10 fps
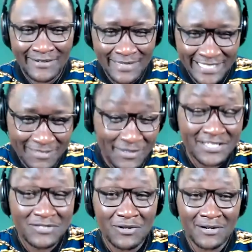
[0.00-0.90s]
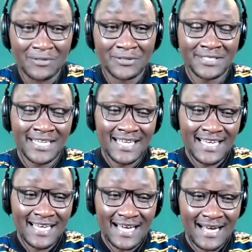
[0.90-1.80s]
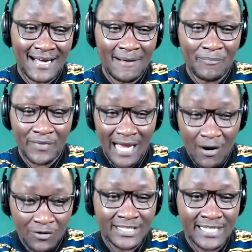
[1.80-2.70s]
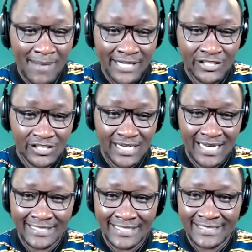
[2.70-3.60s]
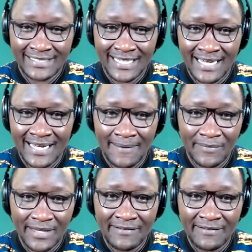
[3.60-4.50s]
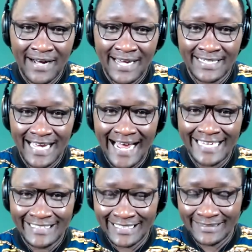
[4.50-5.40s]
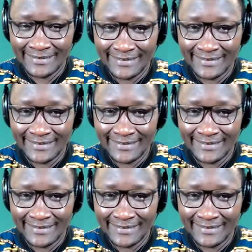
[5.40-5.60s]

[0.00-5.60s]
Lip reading: We'll just bring this to a close. I won't say much. I'll just invite Aicha